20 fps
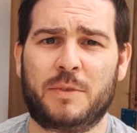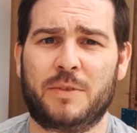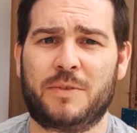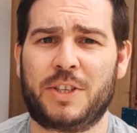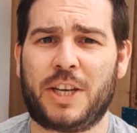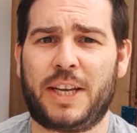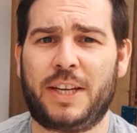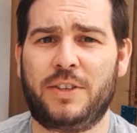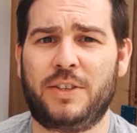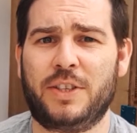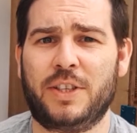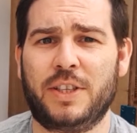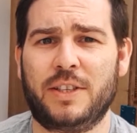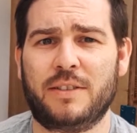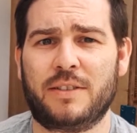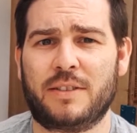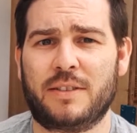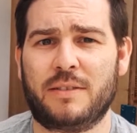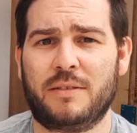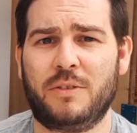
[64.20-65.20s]
of
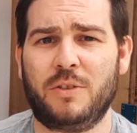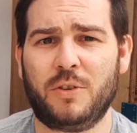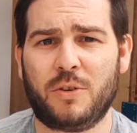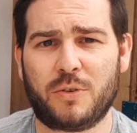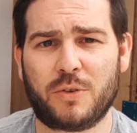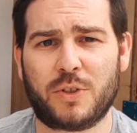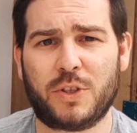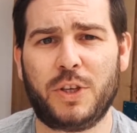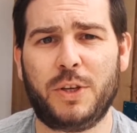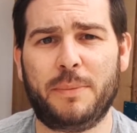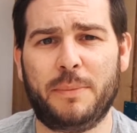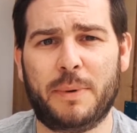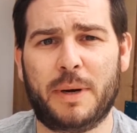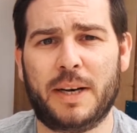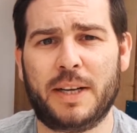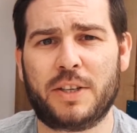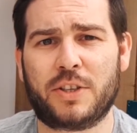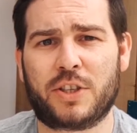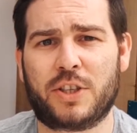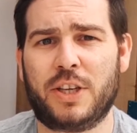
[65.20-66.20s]
changes, not too
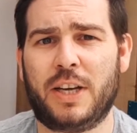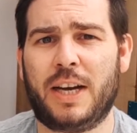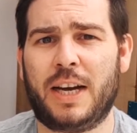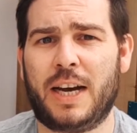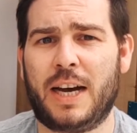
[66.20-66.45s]
much,